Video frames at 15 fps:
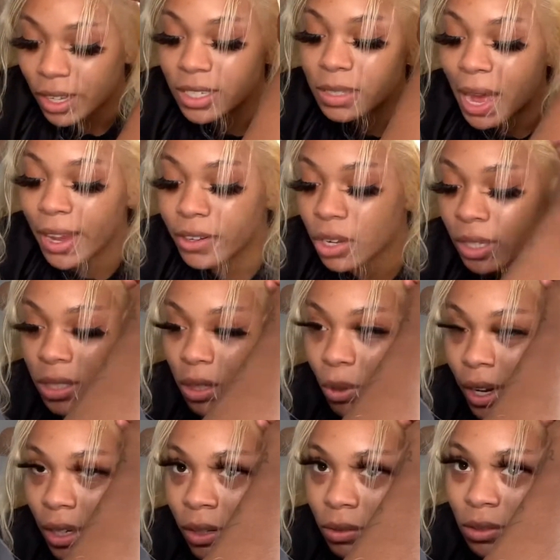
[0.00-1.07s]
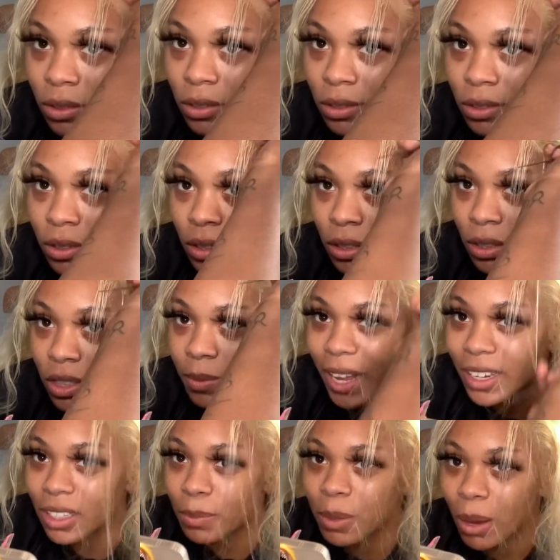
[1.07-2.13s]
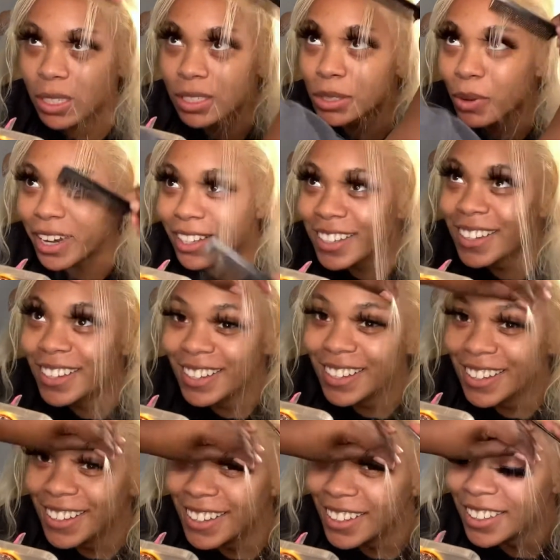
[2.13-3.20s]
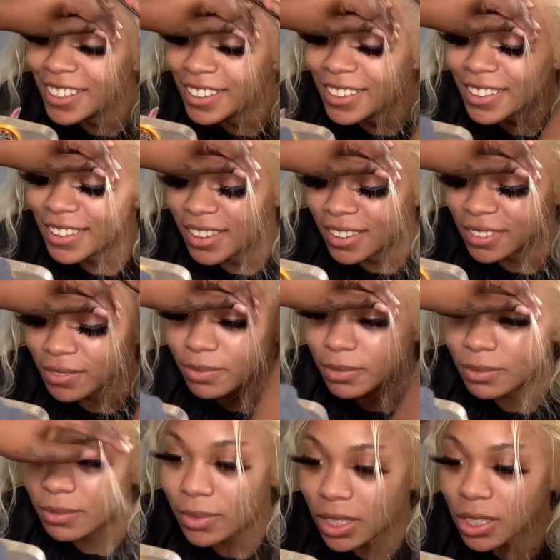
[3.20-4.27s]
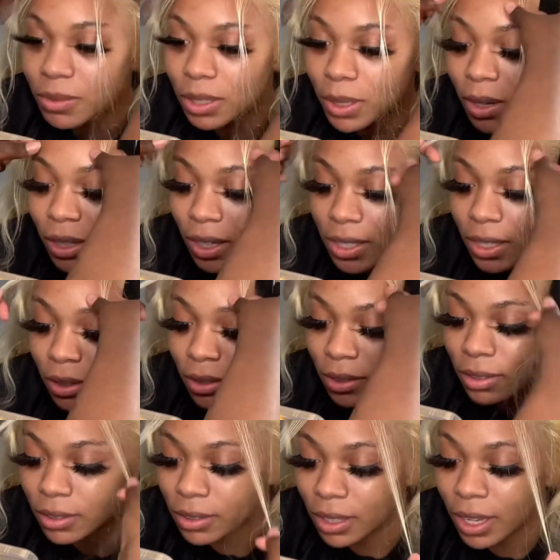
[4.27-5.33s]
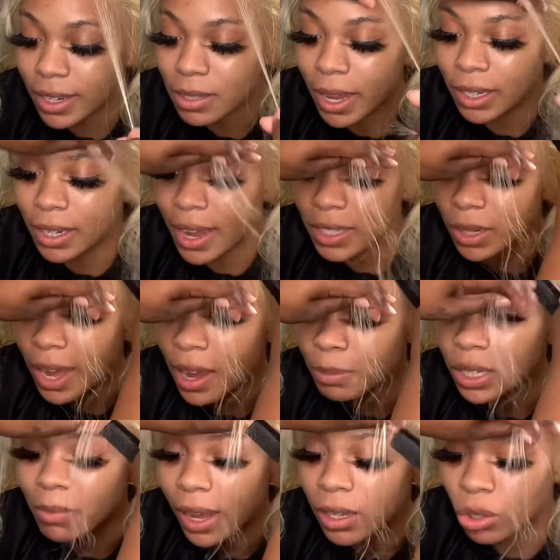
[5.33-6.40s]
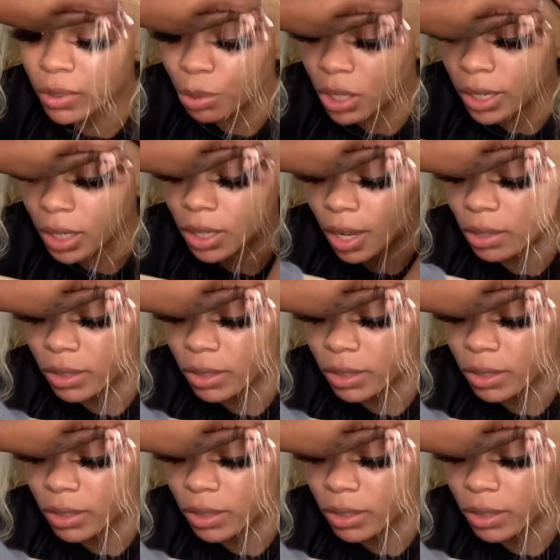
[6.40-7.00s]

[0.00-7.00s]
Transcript: hairs, it's just not gonna look good. But baby hairs can take your whole 6 out of 10 to a 10 out of 10 if they know what they're doing.